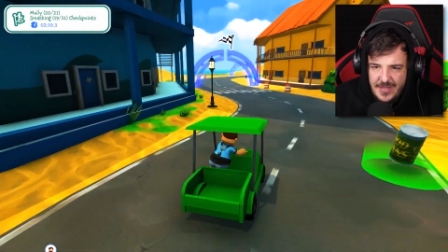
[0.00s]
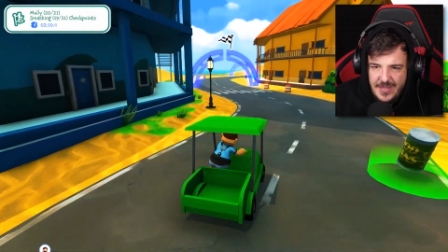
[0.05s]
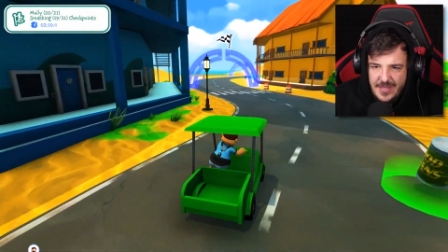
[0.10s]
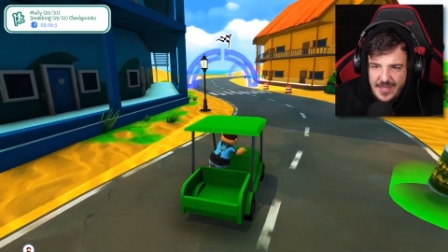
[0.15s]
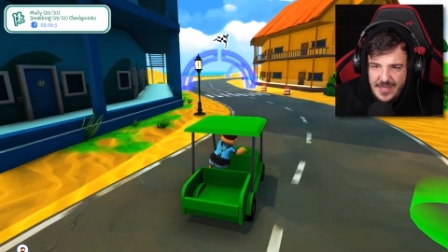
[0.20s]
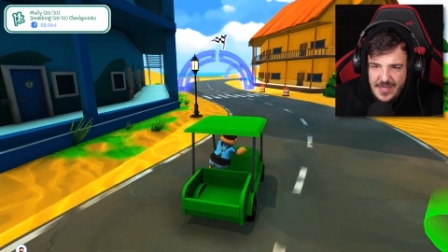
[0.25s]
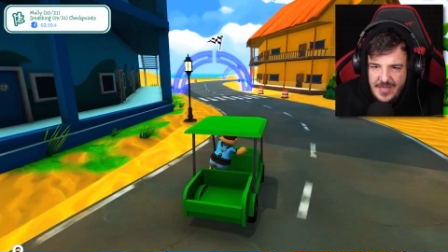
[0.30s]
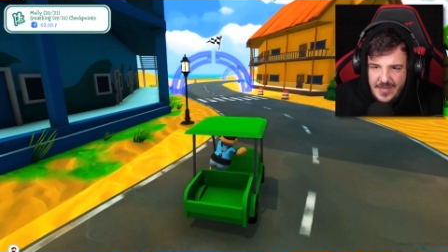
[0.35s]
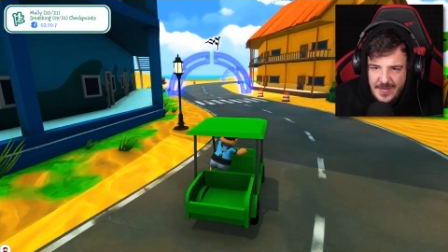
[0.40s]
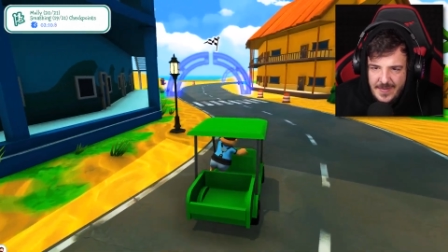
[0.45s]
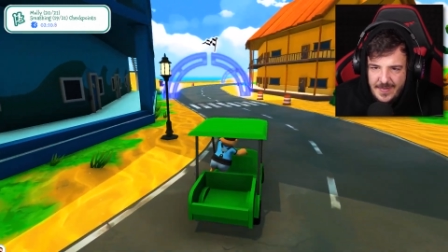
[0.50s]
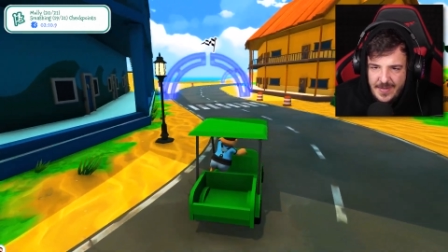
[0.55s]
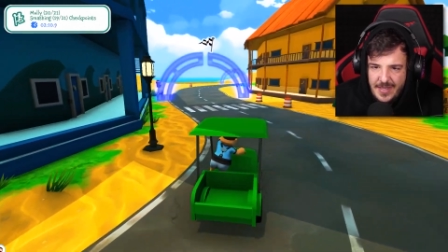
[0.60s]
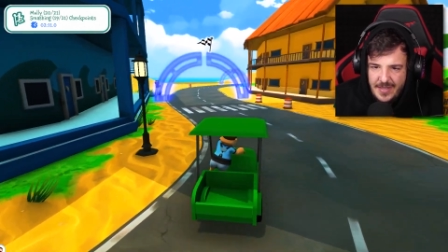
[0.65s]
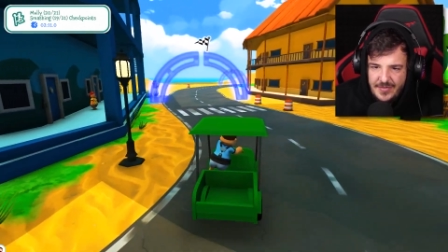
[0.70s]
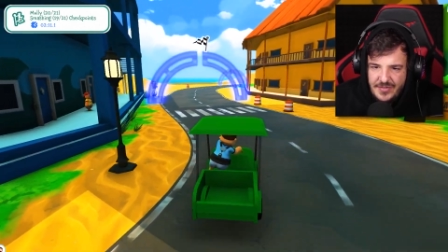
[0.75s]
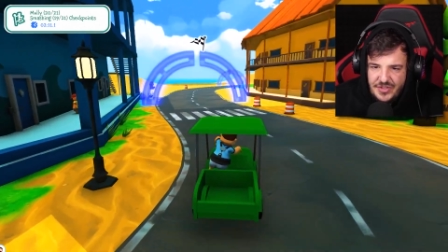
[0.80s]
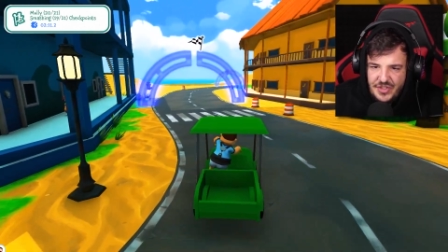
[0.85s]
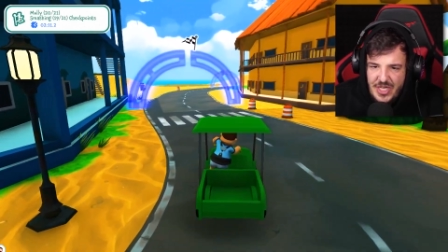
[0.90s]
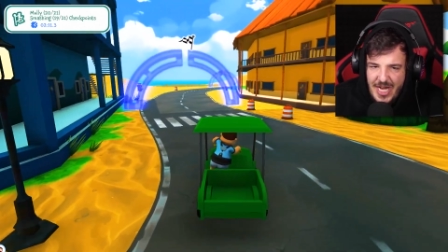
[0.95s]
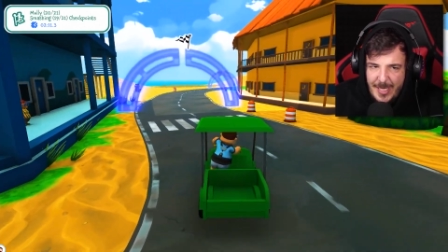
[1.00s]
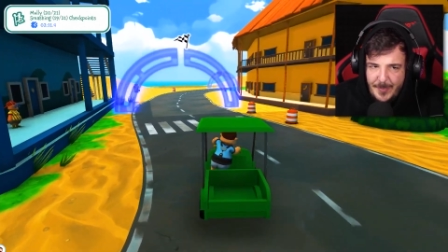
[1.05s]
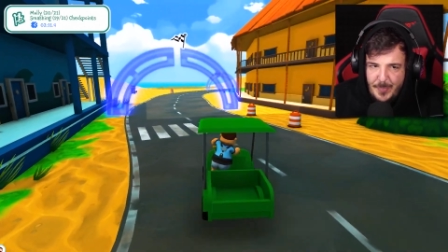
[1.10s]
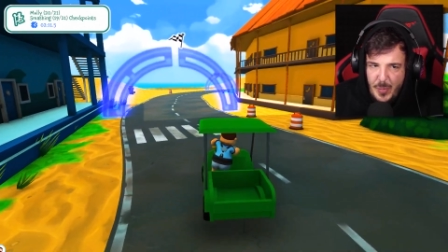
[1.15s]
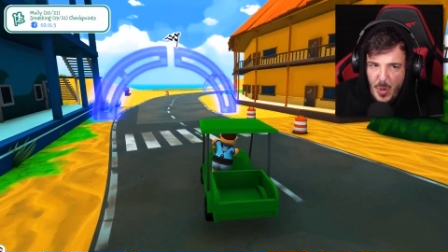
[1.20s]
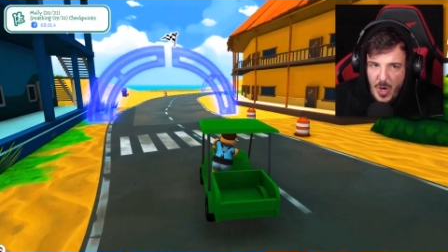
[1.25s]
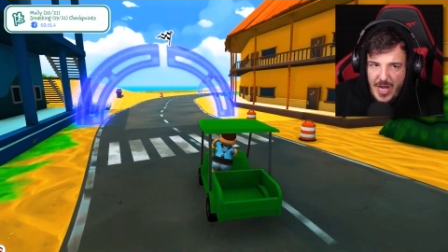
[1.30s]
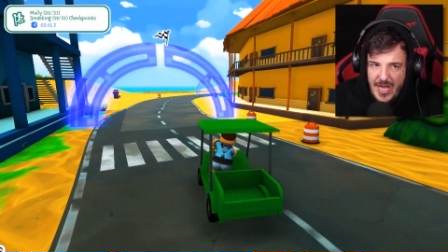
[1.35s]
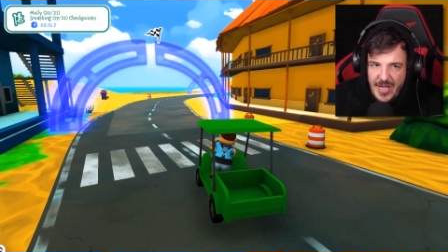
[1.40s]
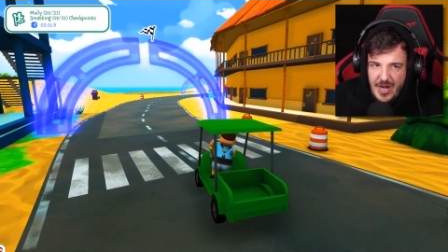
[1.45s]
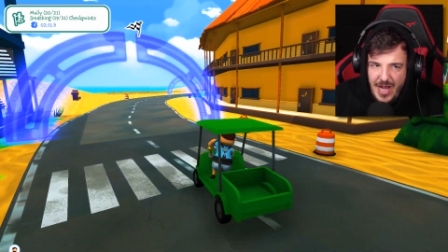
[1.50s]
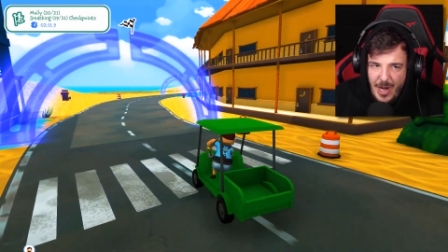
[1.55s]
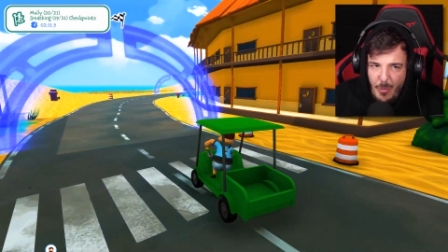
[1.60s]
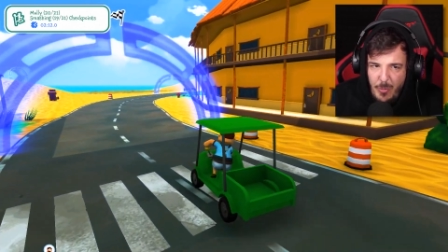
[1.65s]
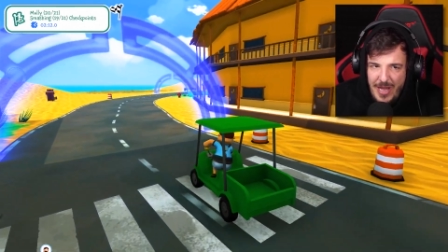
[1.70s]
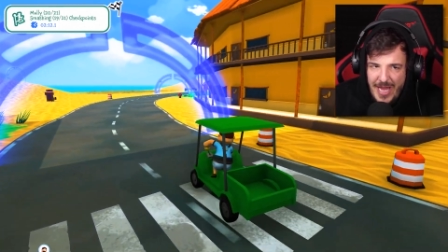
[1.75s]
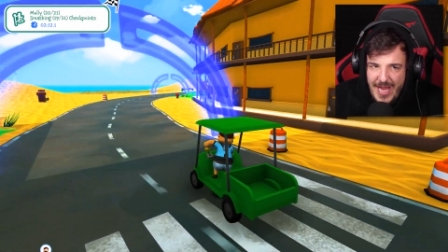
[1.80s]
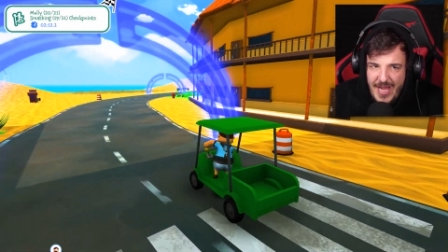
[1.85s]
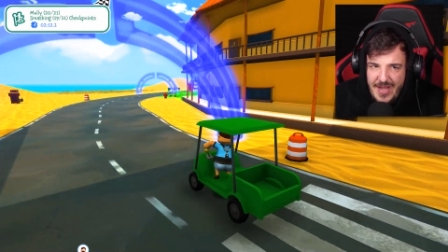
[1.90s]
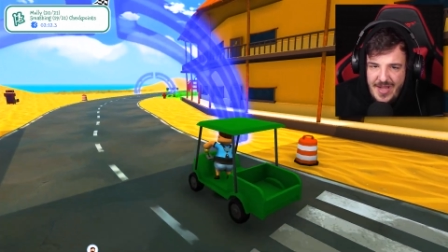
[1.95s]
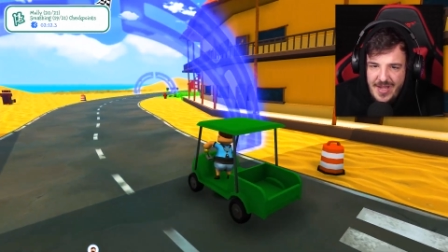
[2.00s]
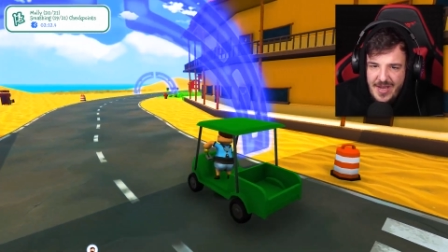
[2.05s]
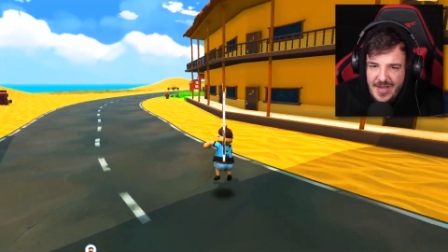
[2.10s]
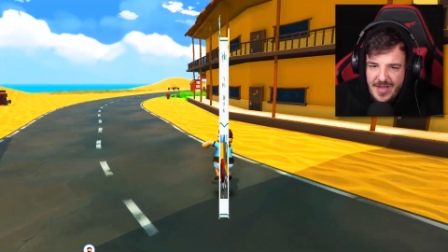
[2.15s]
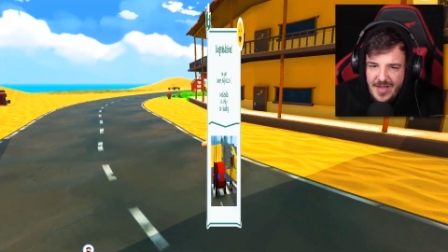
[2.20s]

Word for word: Uh, uh, checkpoint! No. I win!